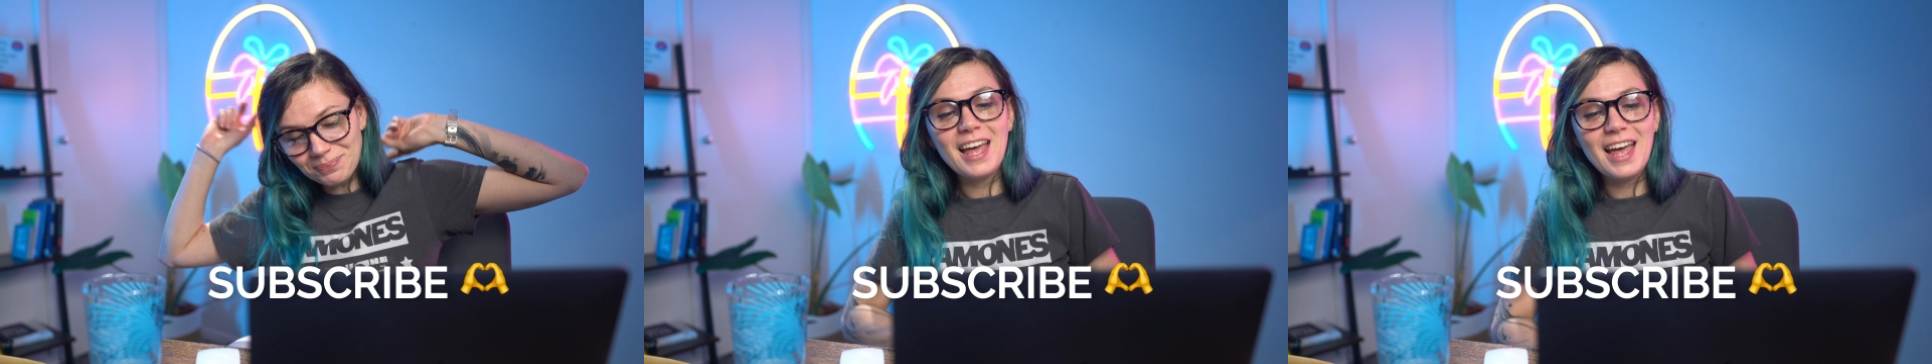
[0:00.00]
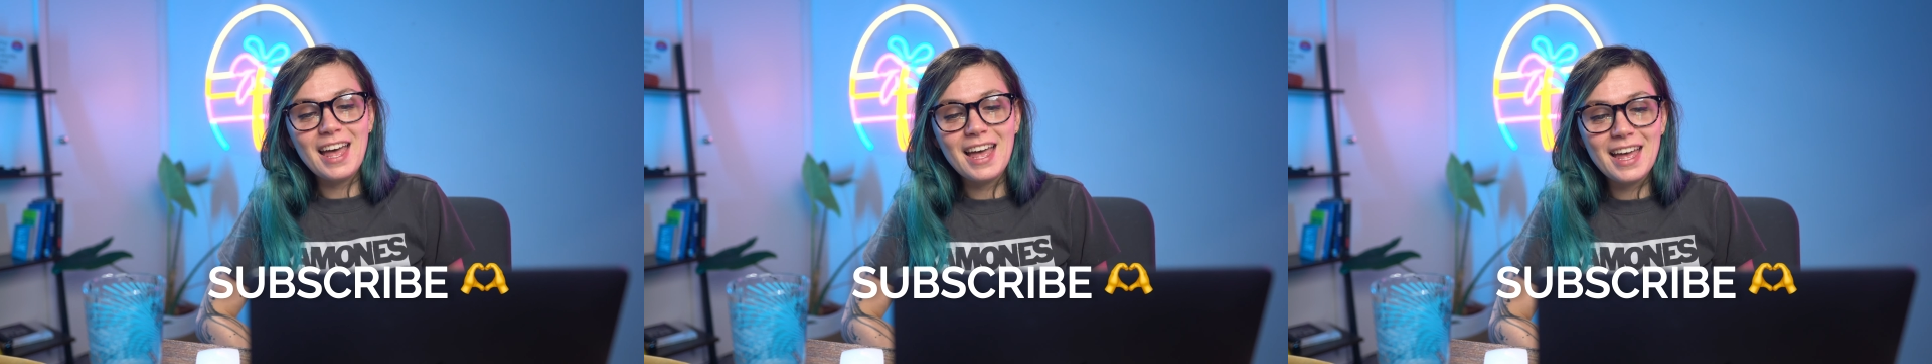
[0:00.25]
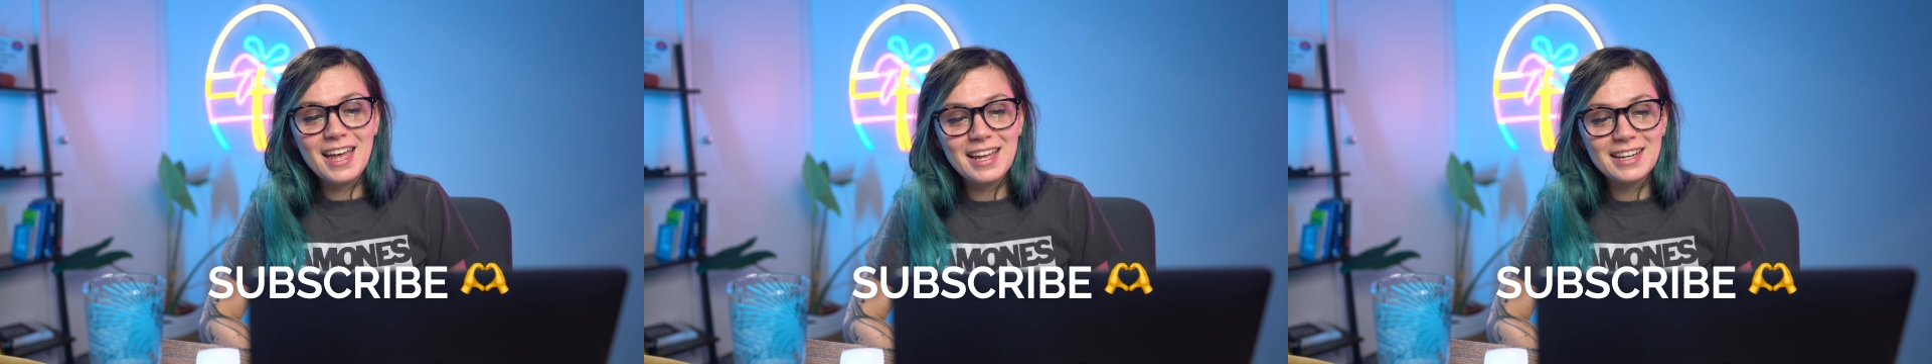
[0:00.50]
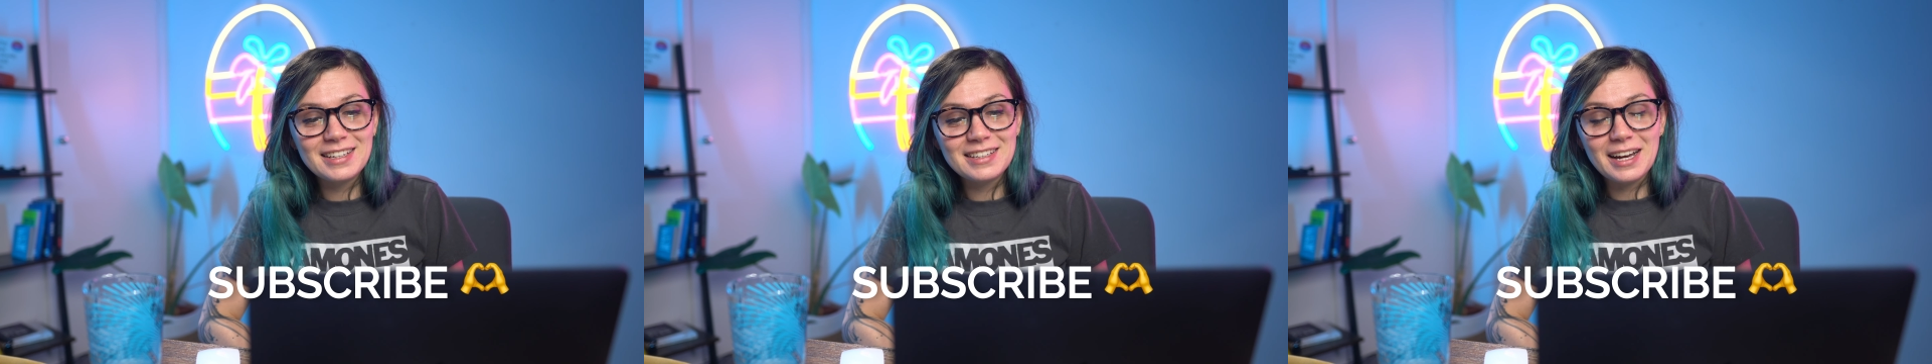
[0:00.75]

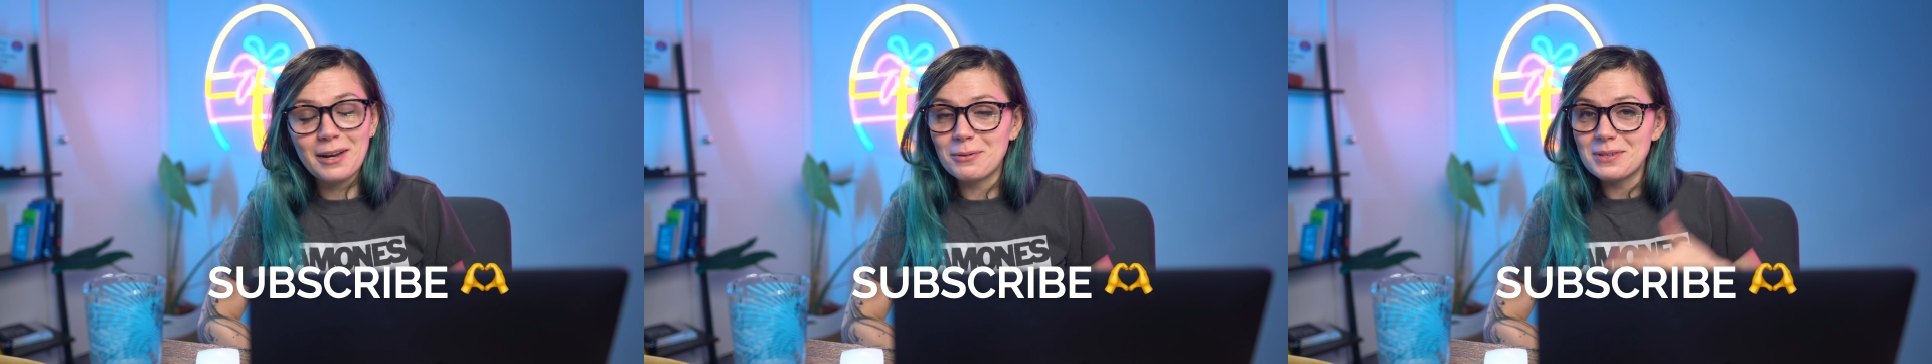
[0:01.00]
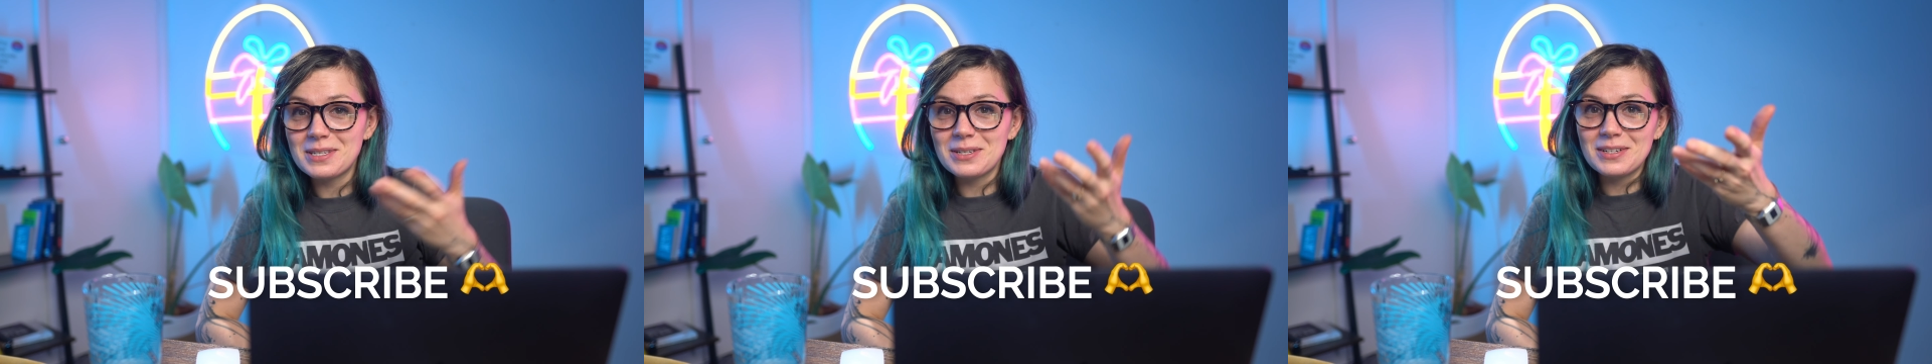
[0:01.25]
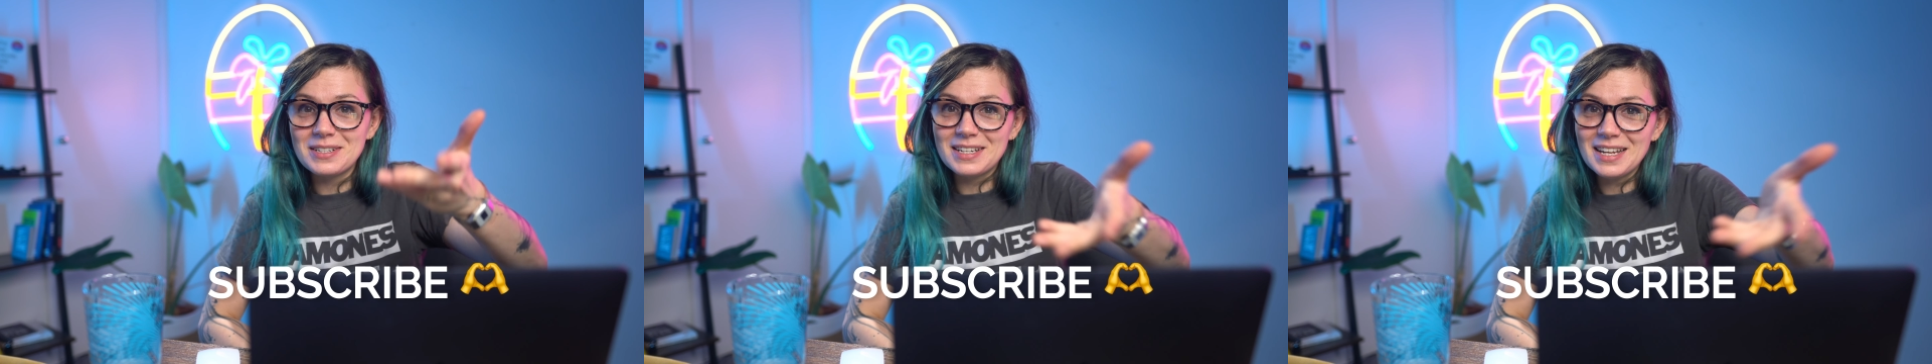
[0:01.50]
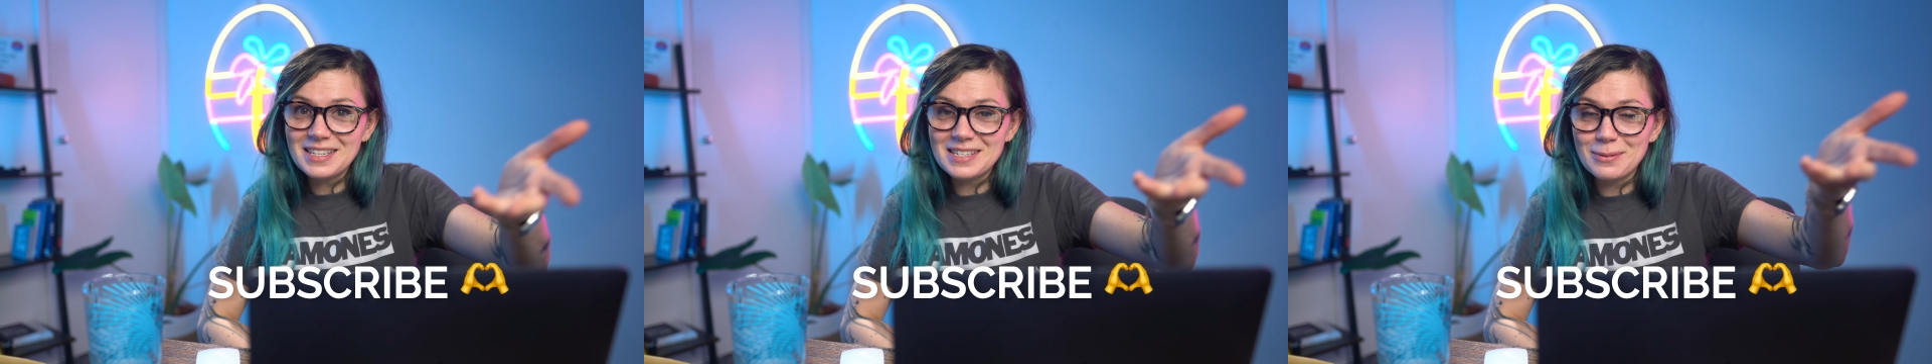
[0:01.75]
and I will see you in the
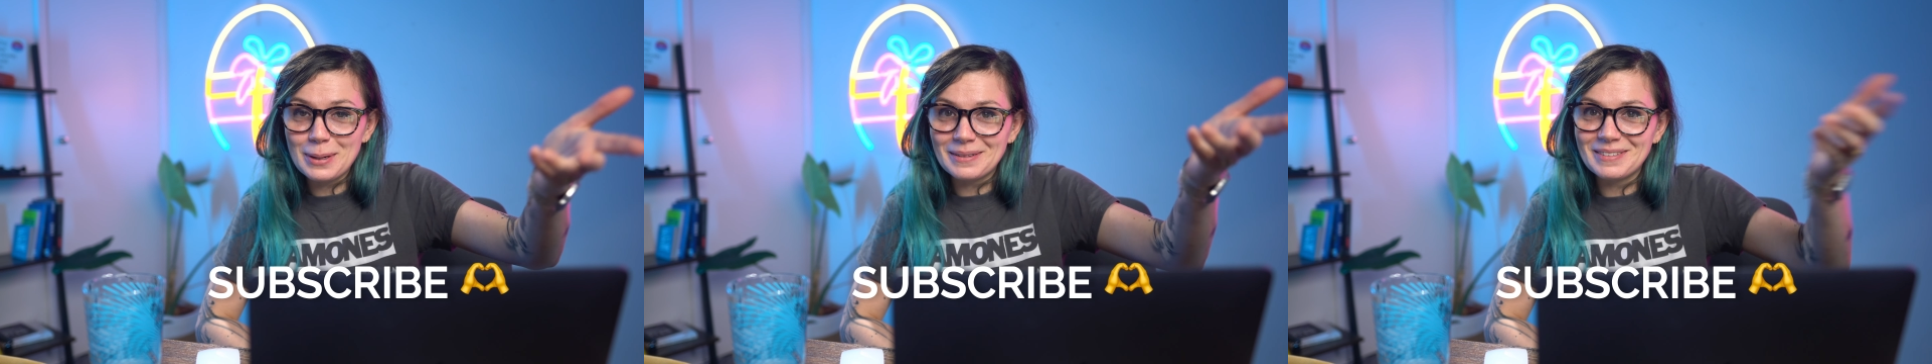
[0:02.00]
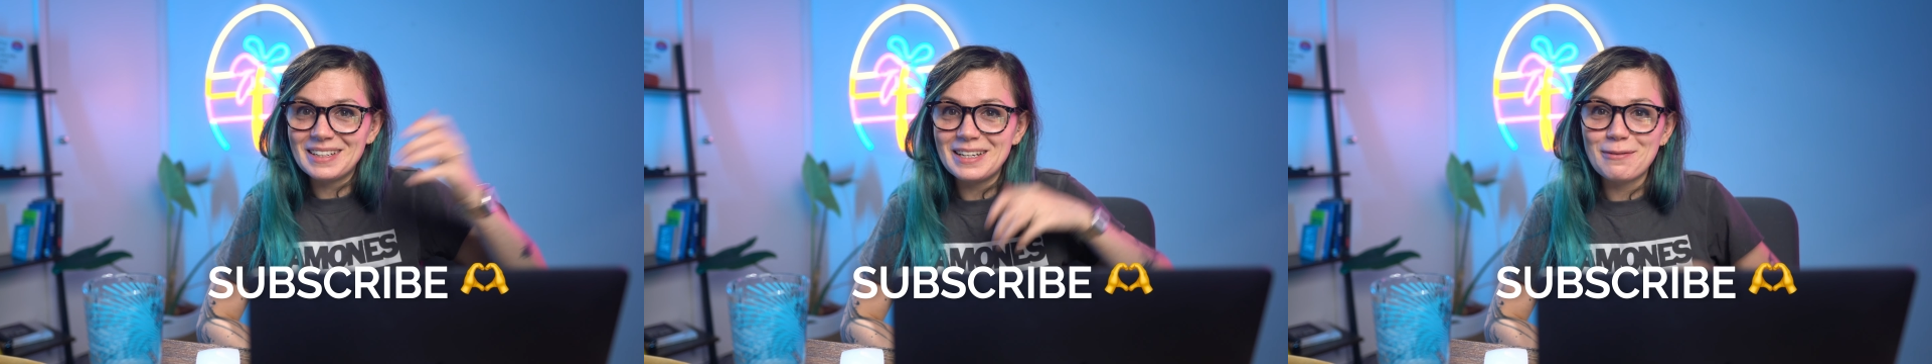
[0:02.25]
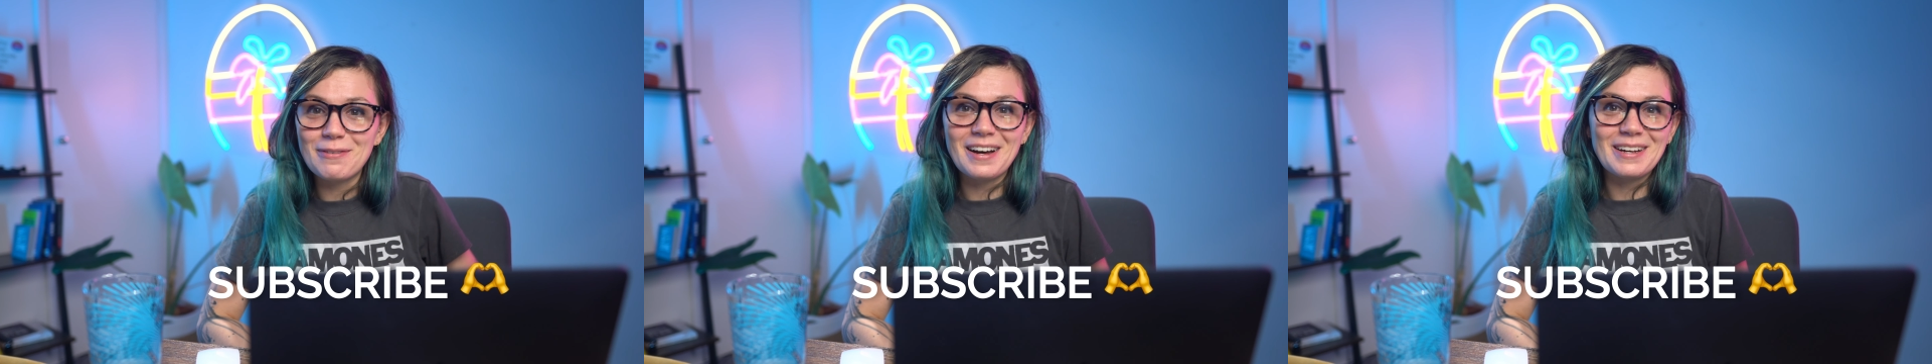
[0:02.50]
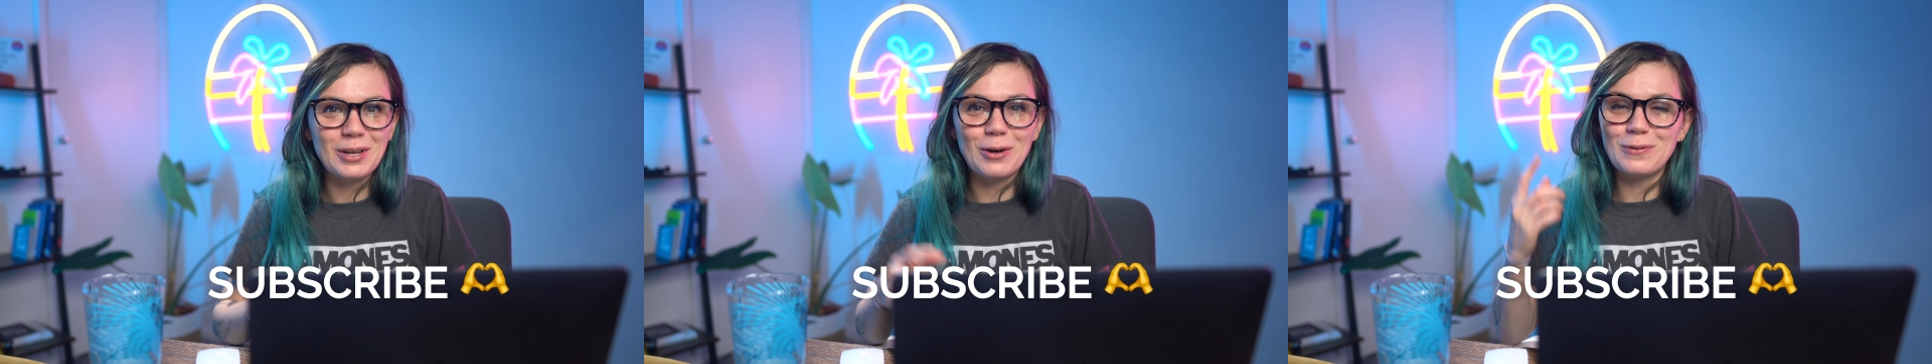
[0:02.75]
next one, day 5
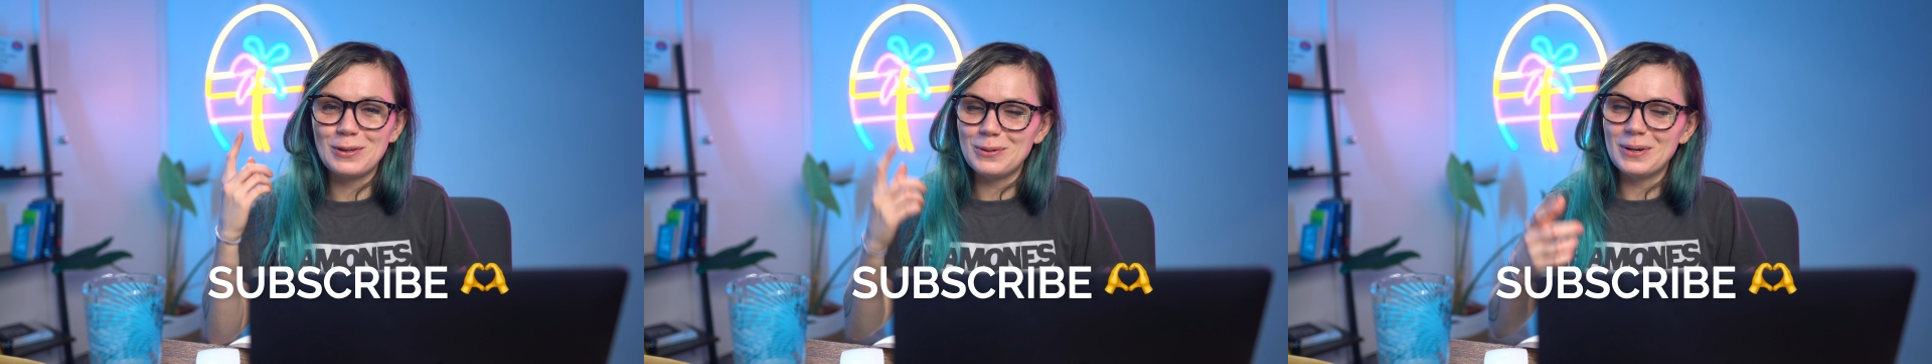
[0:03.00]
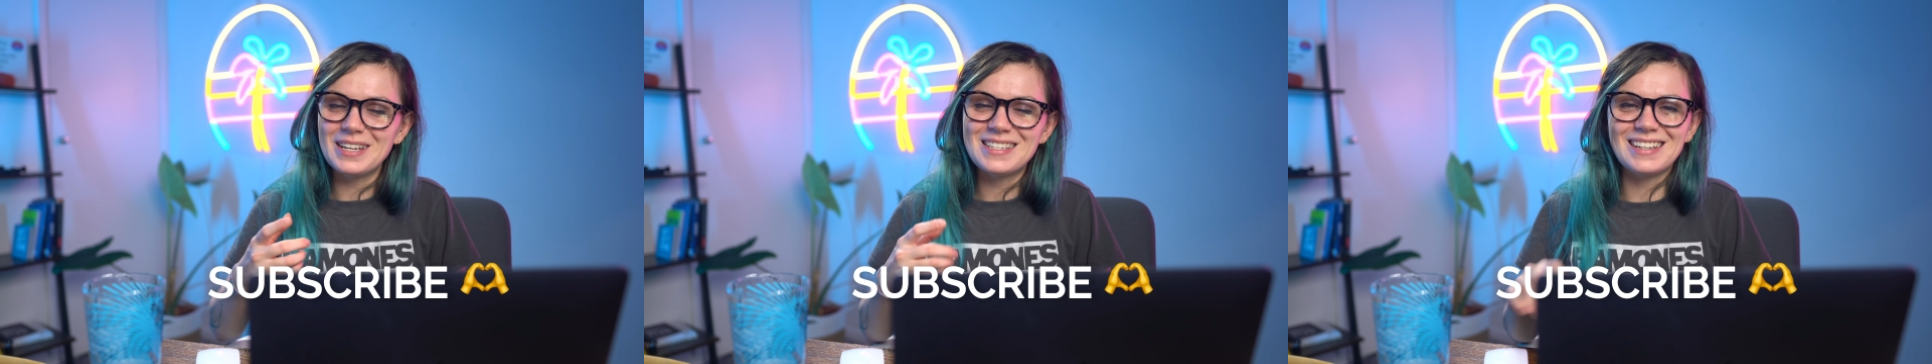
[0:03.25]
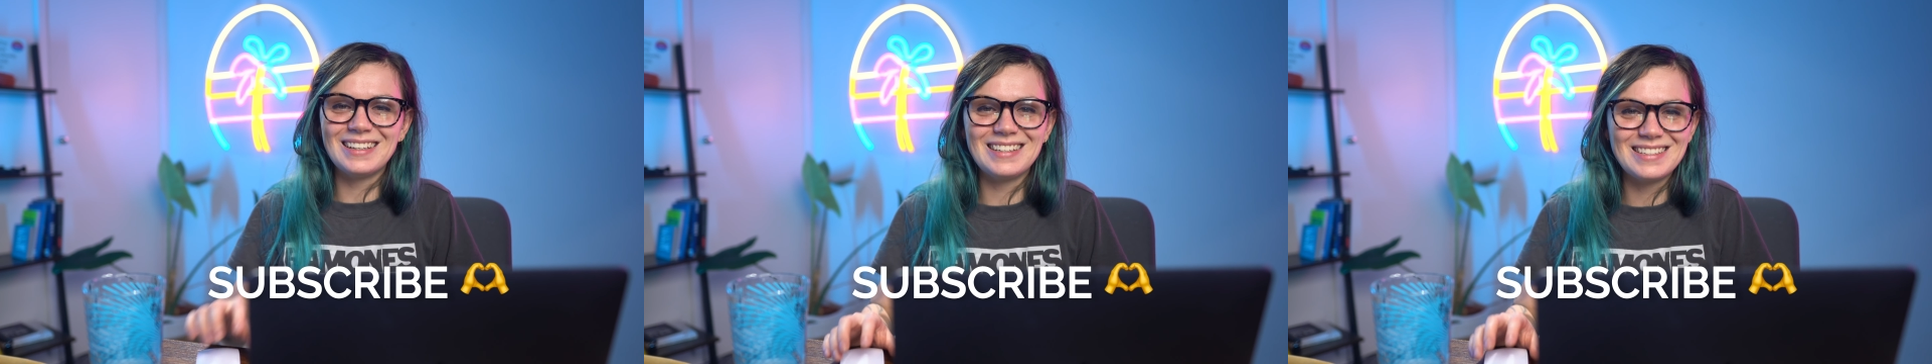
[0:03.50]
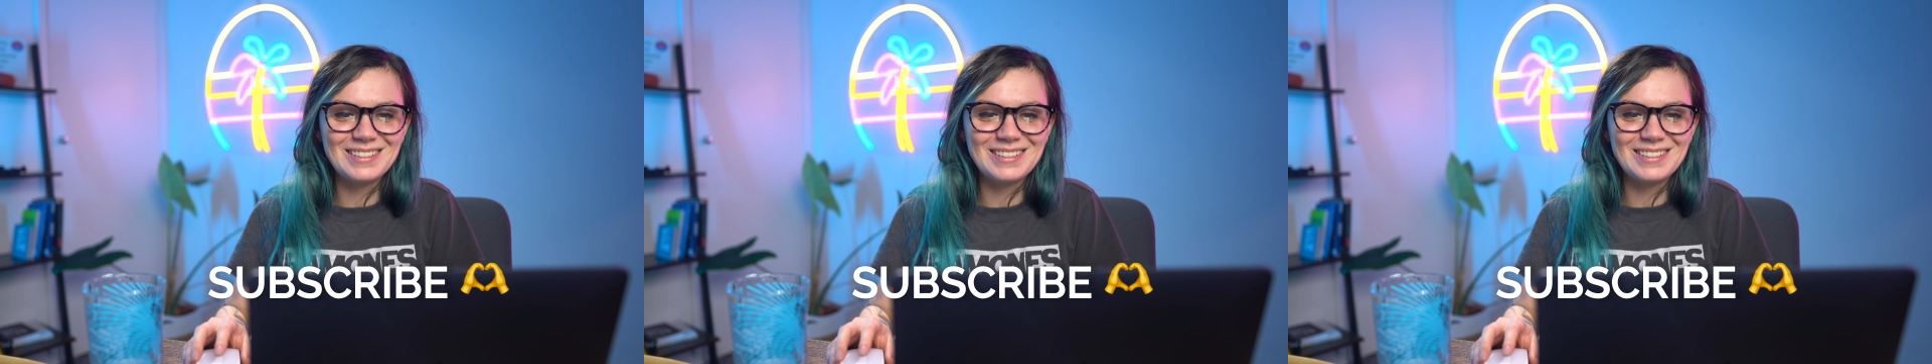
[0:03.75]
of a UI challenge.